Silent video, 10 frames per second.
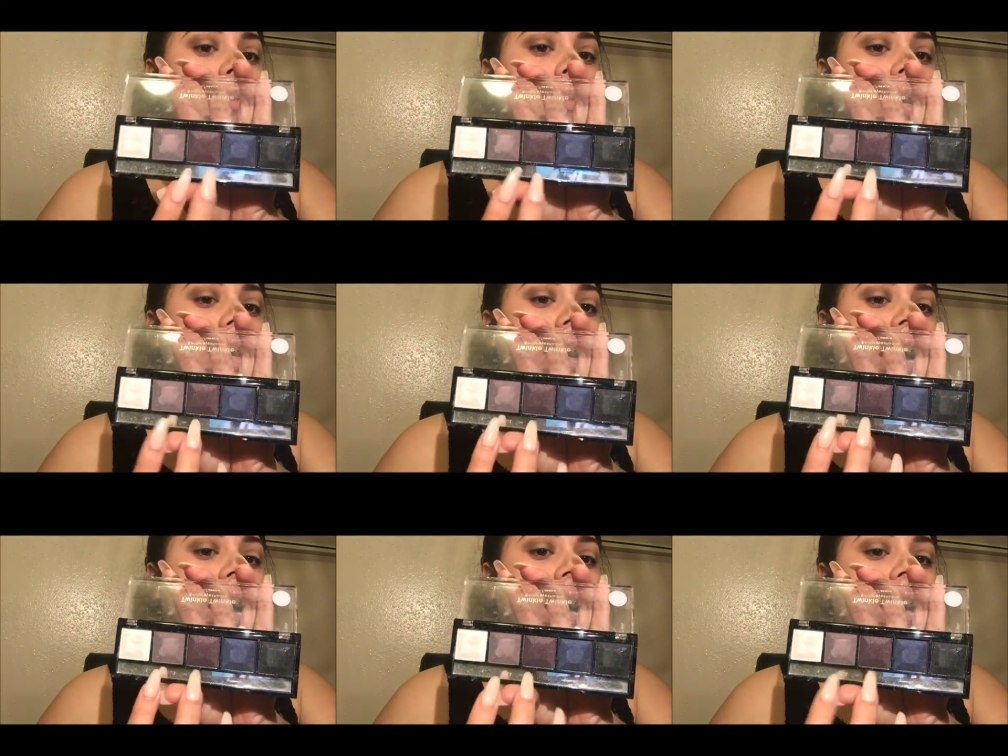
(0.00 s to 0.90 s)
to be really
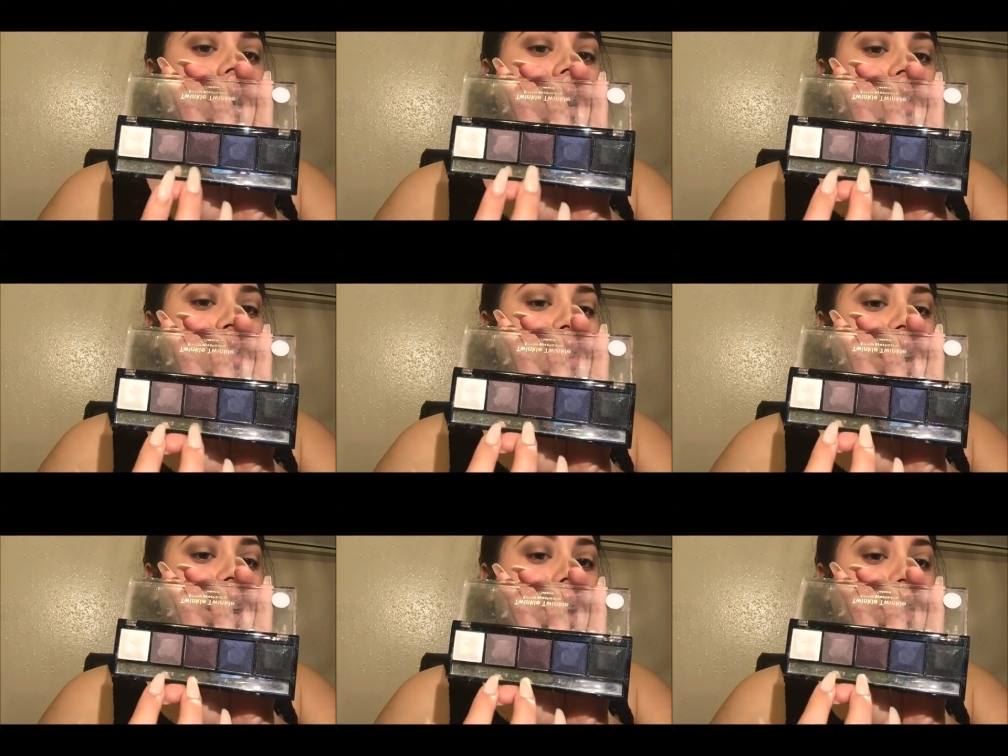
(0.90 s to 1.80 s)

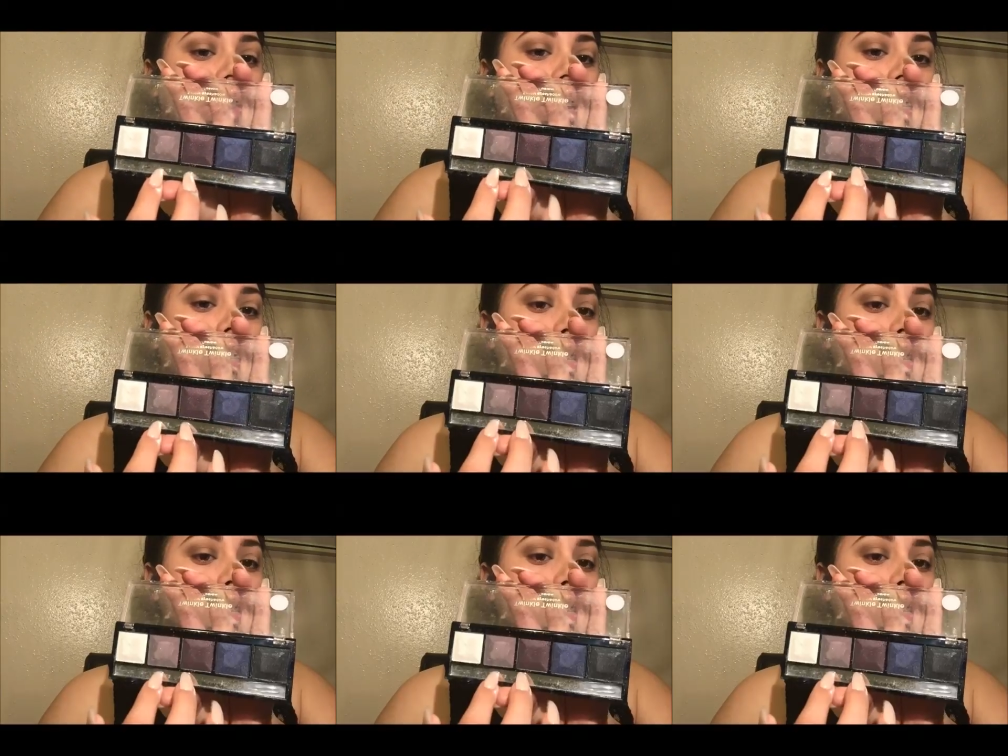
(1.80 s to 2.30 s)
concentrating on these